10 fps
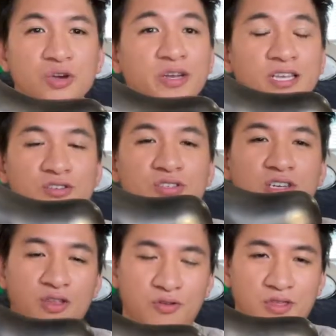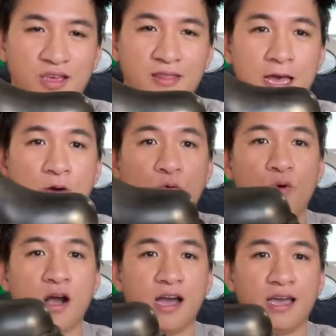and here's another thing that
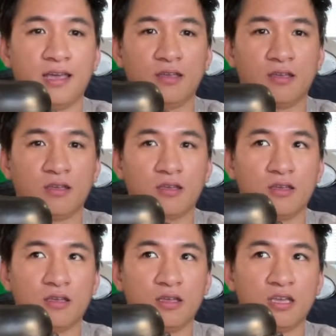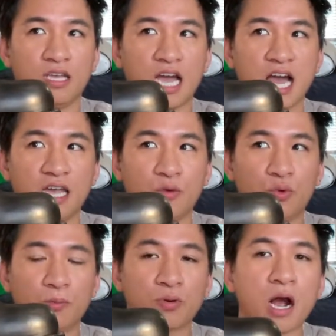why I
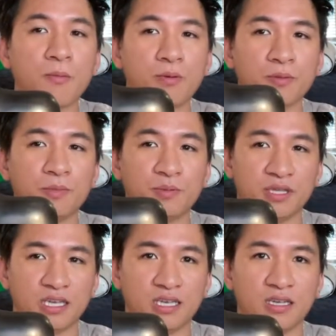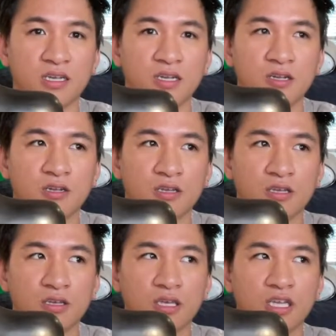would probably,
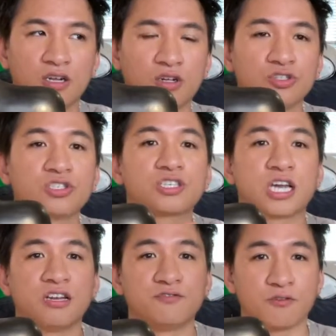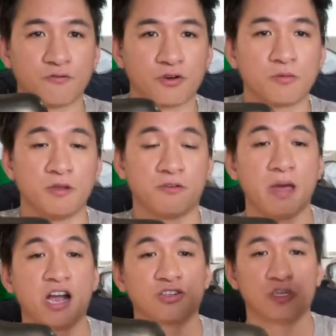it'll kind of defer me from
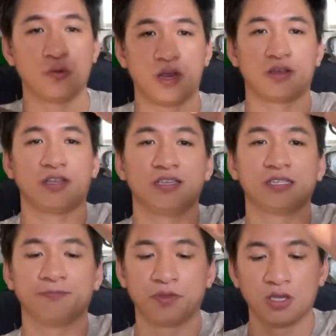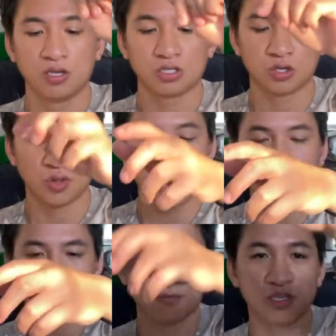actually wearing these. So
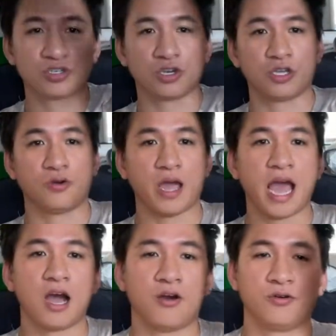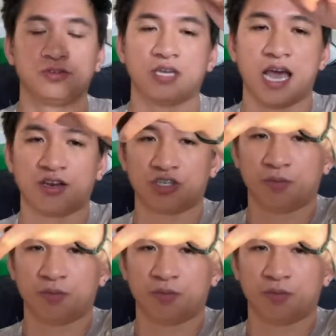let me show you how to actually